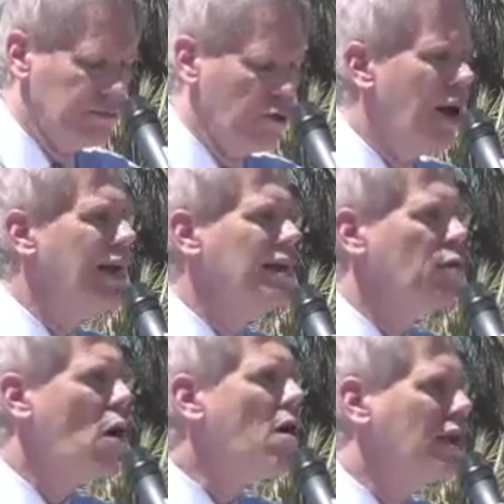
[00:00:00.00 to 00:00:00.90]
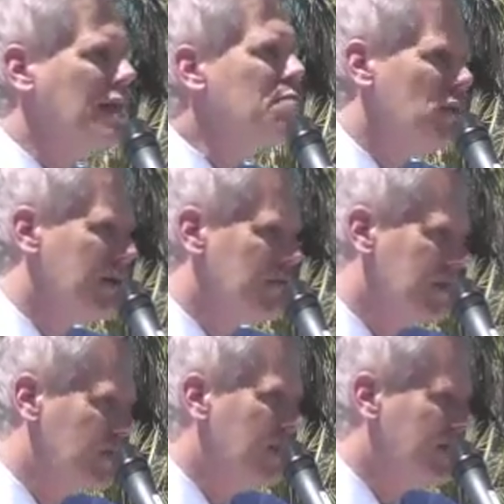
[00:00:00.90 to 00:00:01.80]
rightly or wrongly, but
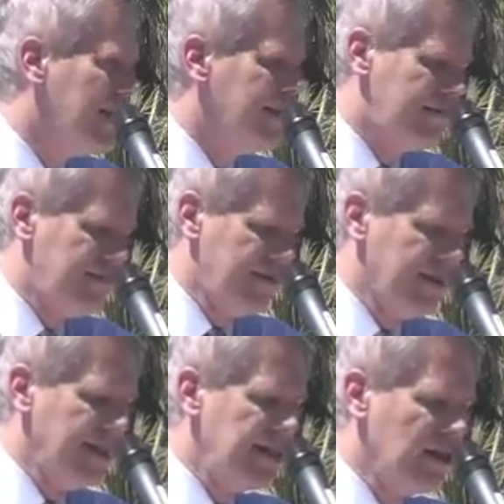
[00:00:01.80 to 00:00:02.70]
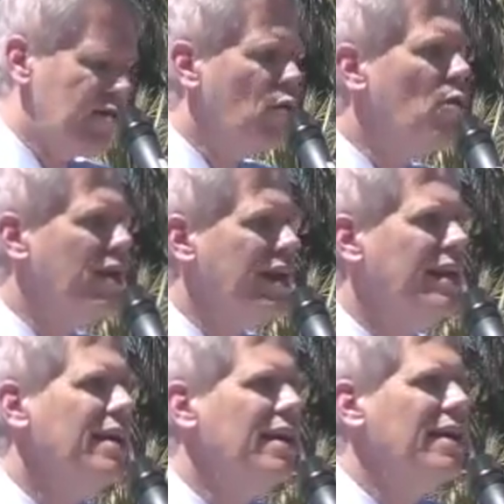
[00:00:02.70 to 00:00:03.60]
the judge had the legal authority